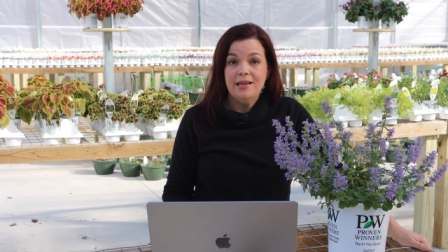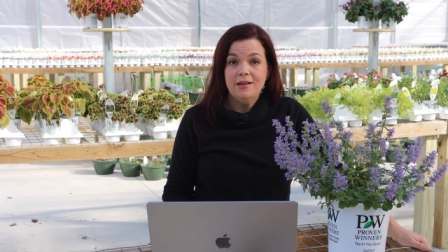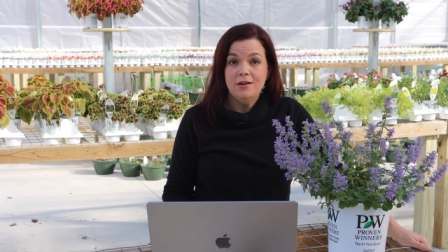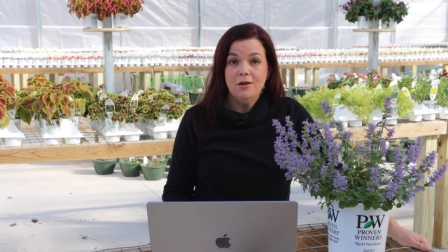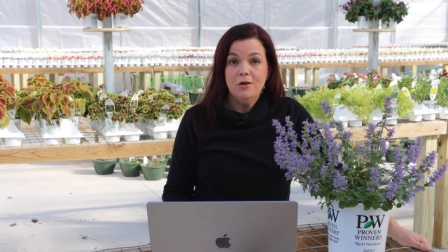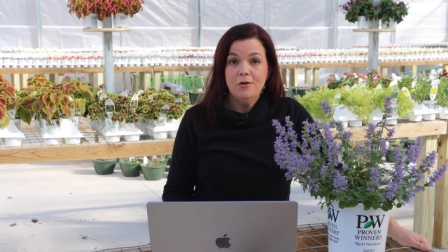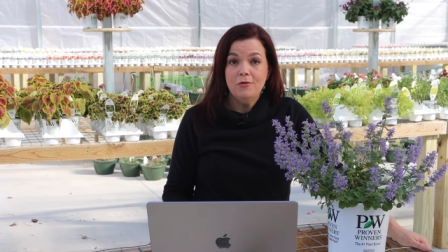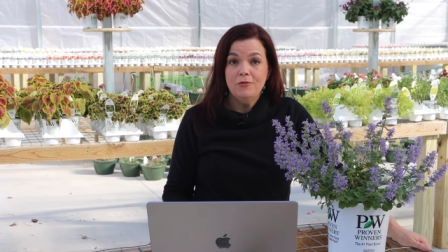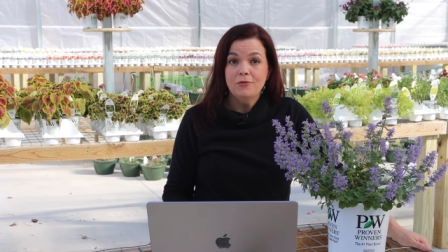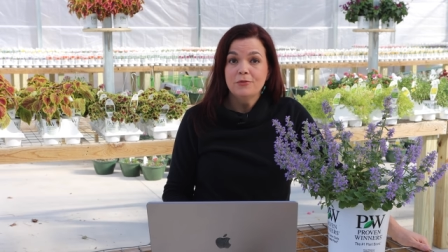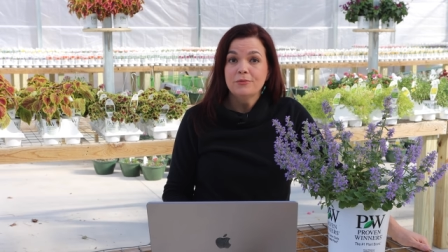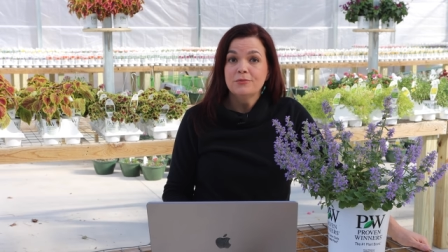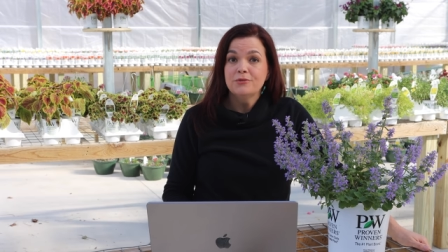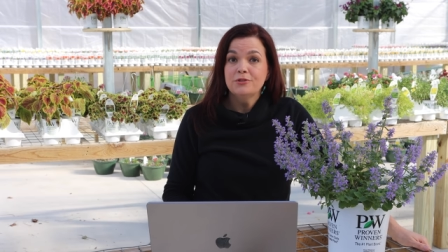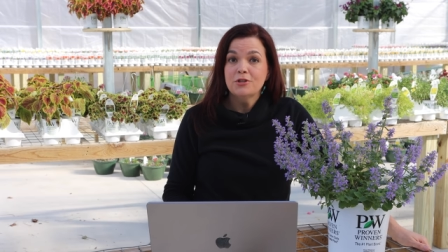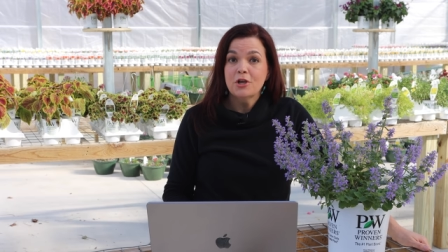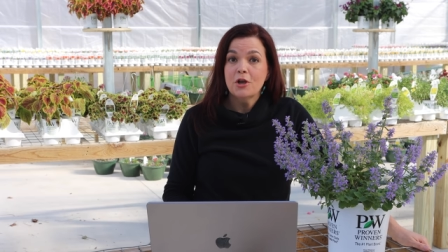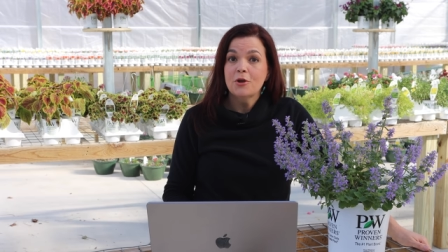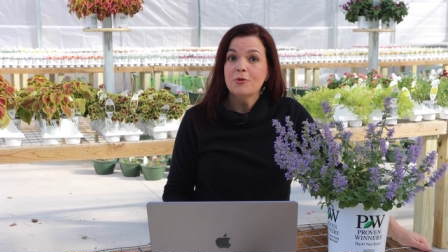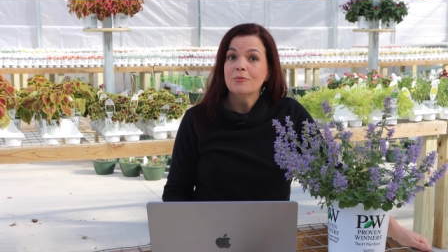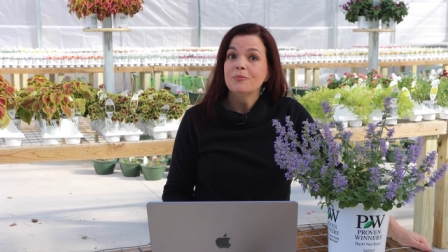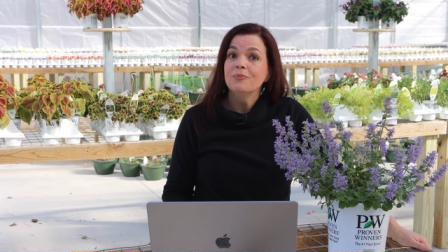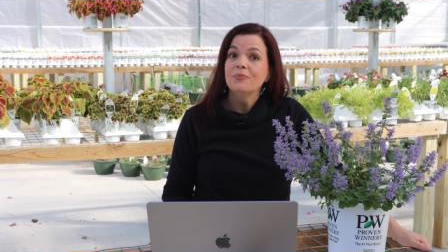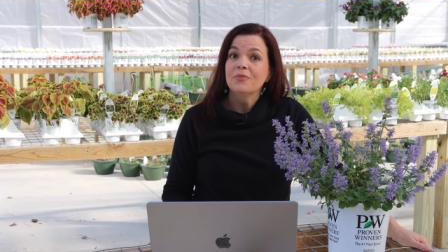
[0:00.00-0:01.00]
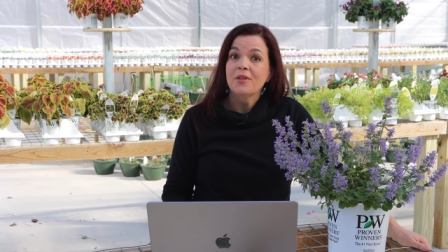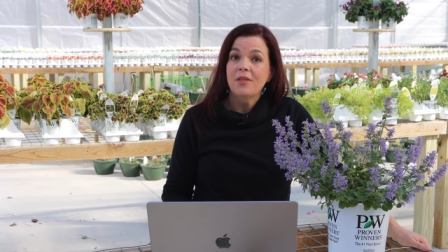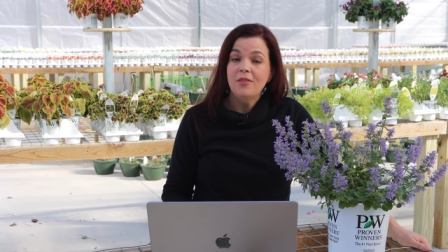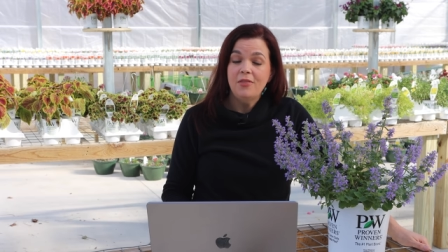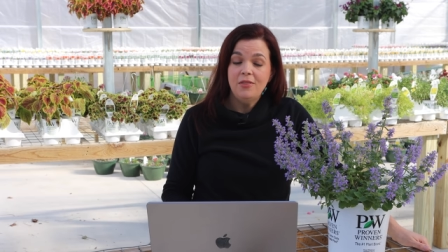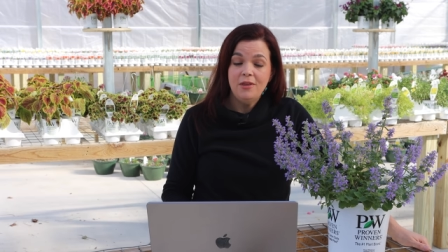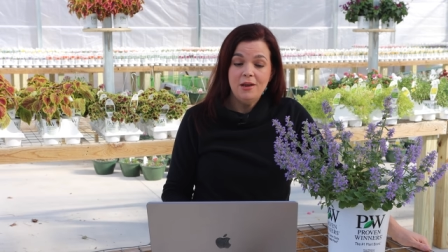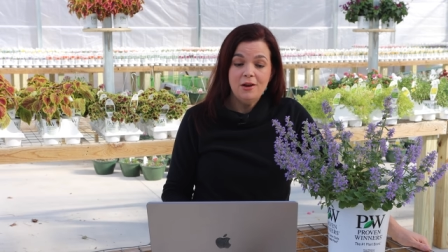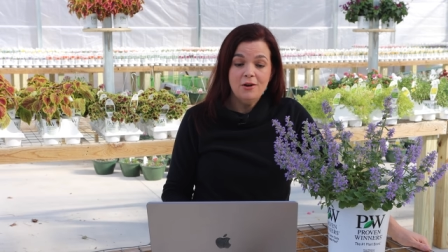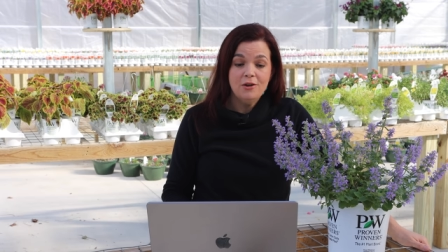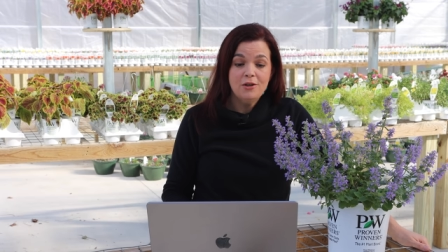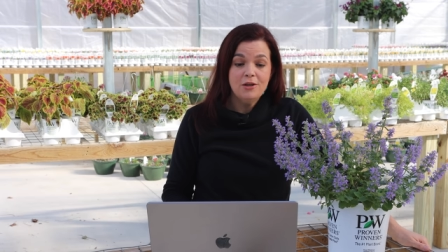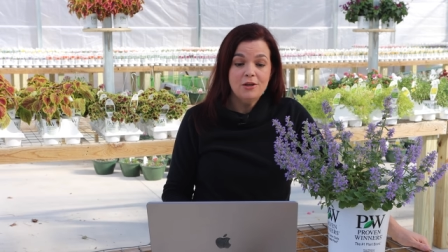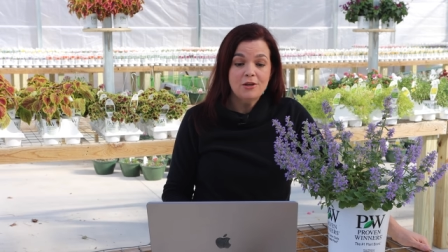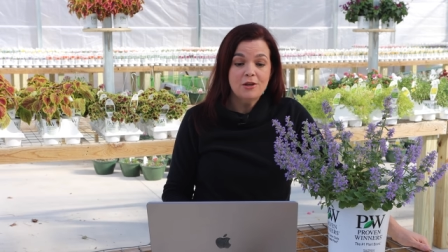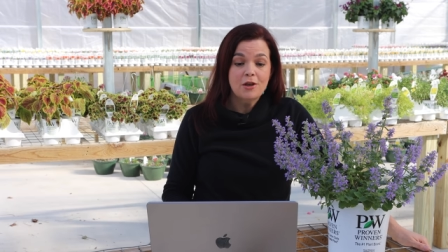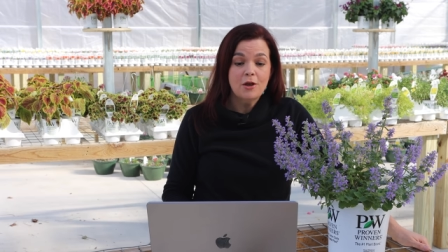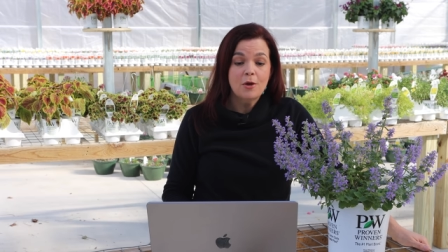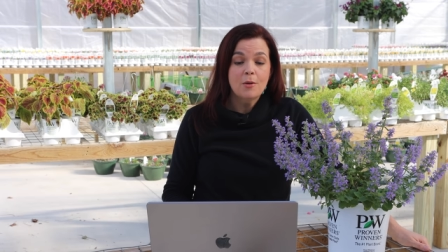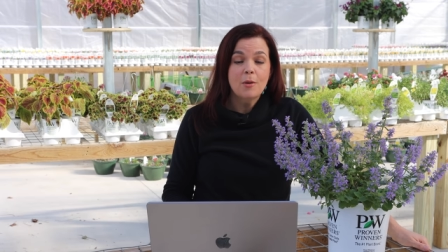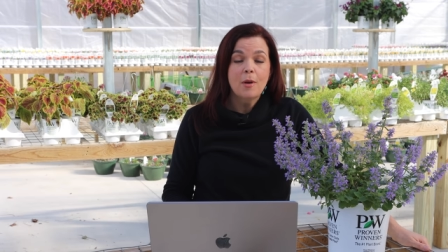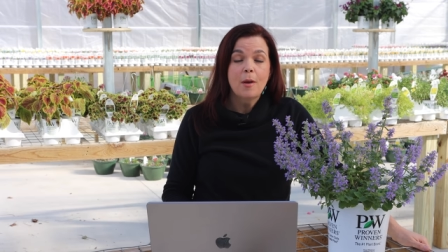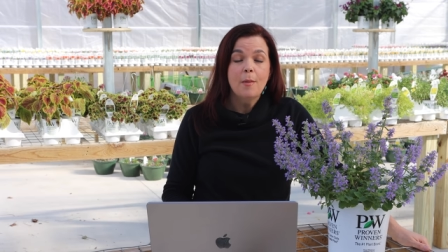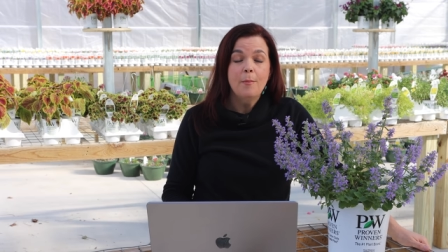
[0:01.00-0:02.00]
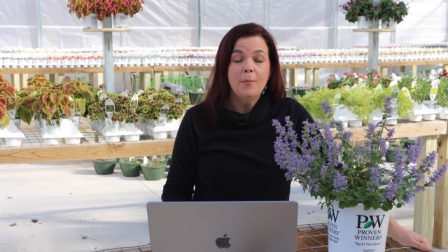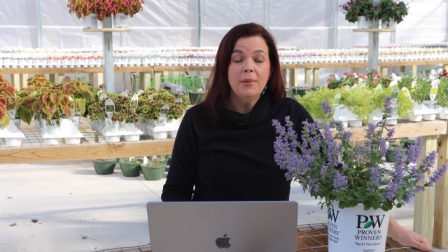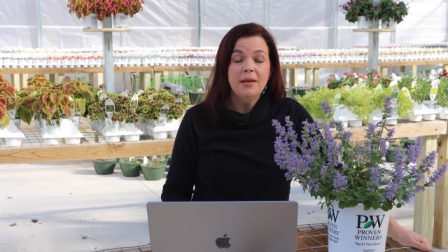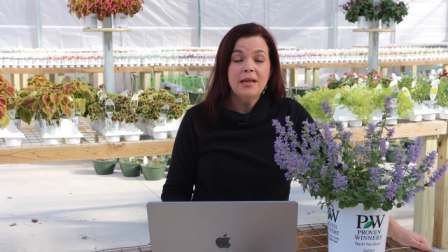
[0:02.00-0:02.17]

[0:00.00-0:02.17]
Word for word: head off. So there you go.